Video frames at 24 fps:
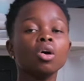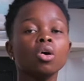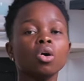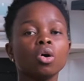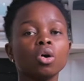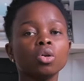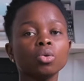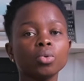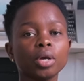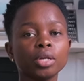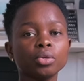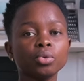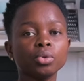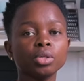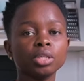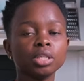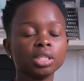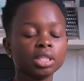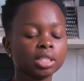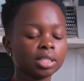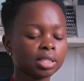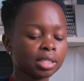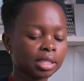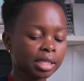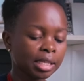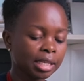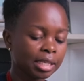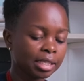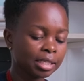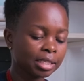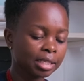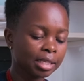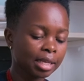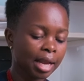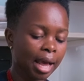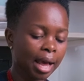All you are doing is
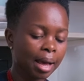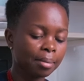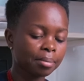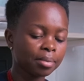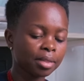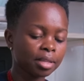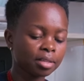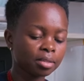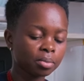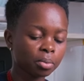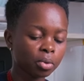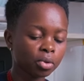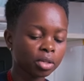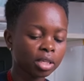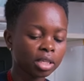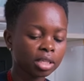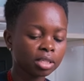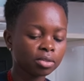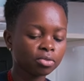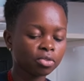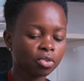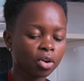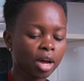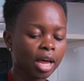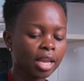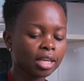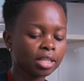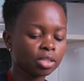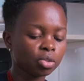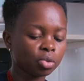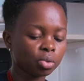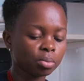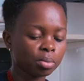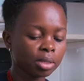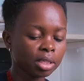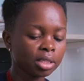heating up the smokies for a
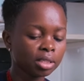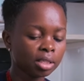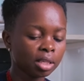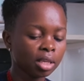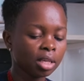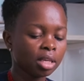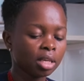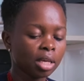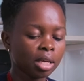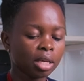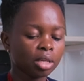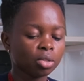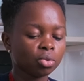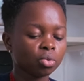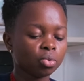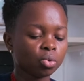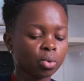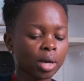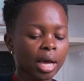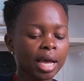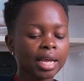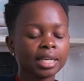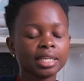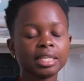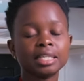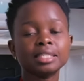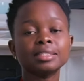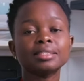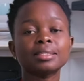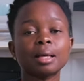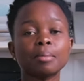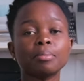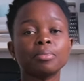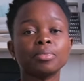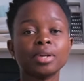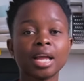little bit to add in
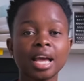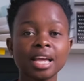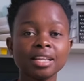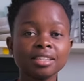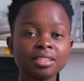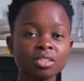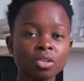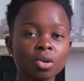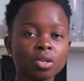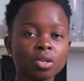some nice